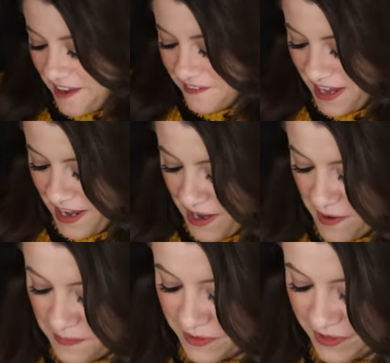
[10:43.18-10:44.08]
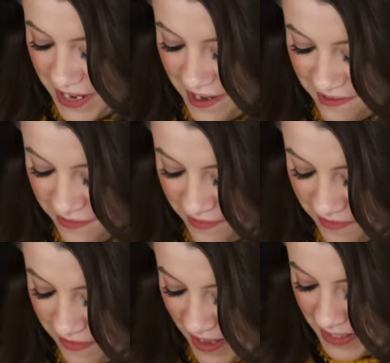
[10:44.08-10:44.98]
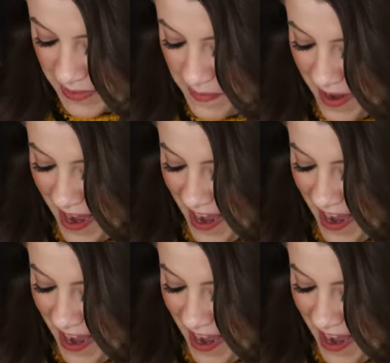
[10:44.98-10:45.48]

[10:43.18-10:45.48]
we have a prefect